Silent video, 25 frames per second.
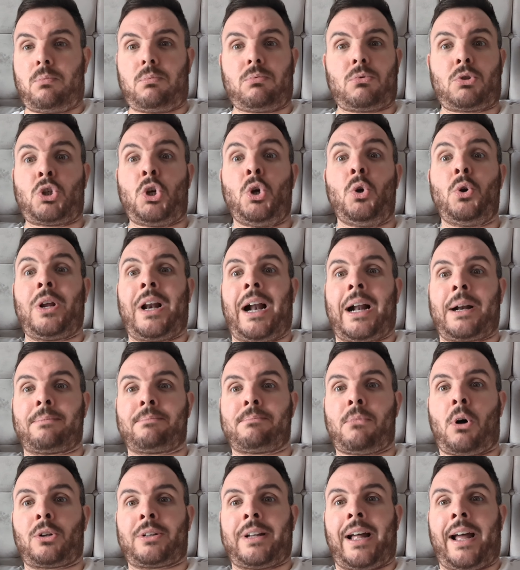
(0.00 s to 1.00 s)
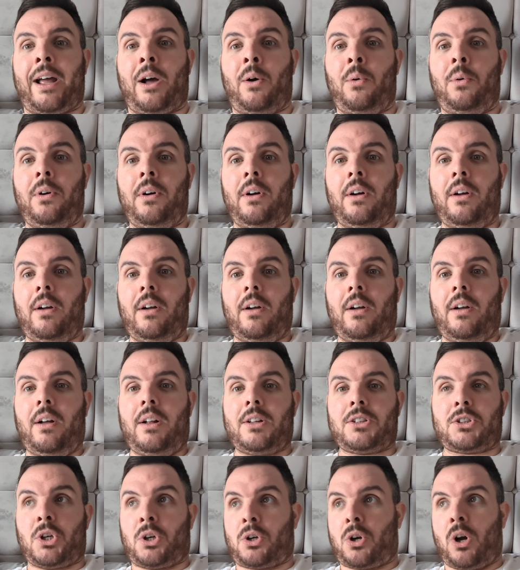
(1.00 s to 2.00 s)
two grand Mondeo
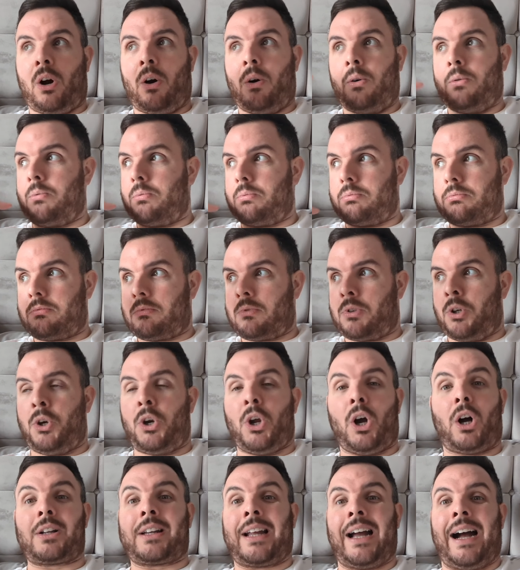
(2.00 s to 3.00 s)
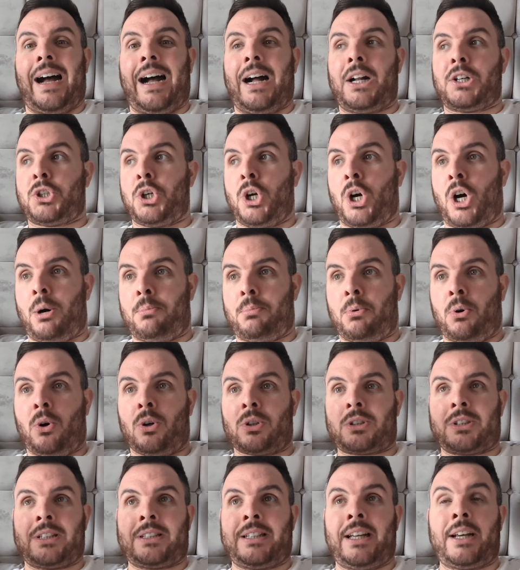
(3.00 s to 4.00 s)
to go do the odd car job or
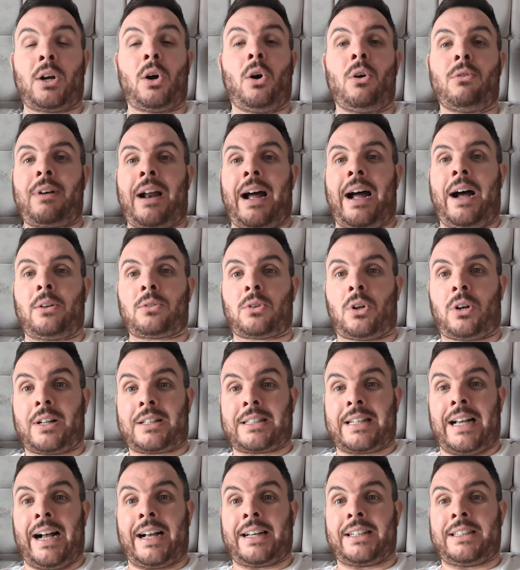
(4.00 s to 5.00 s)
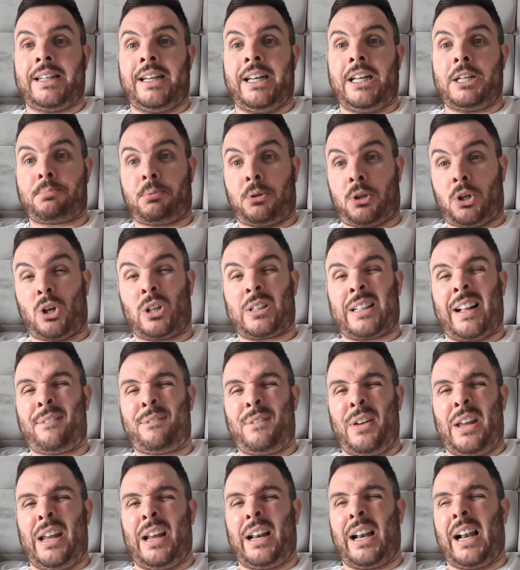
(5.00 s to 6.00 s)
to tick over around on the taxis, but they've got that
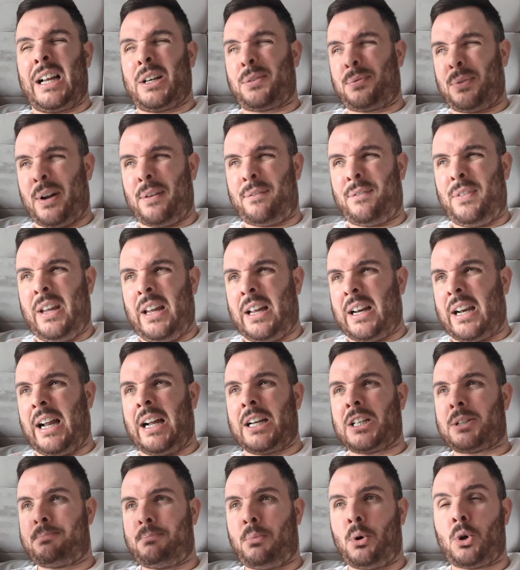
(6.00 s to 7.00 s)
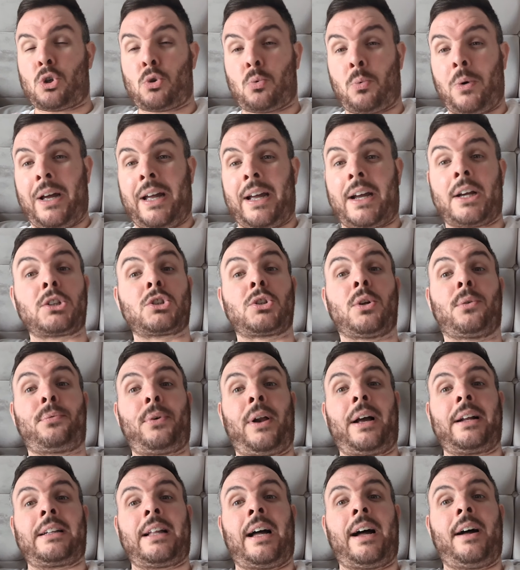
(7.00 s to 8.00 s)
V-Class for that V-Class bus work, stuff
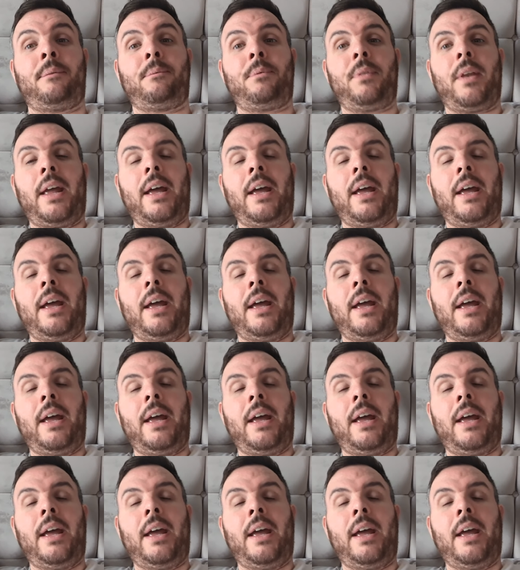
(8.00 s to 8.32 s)
like that.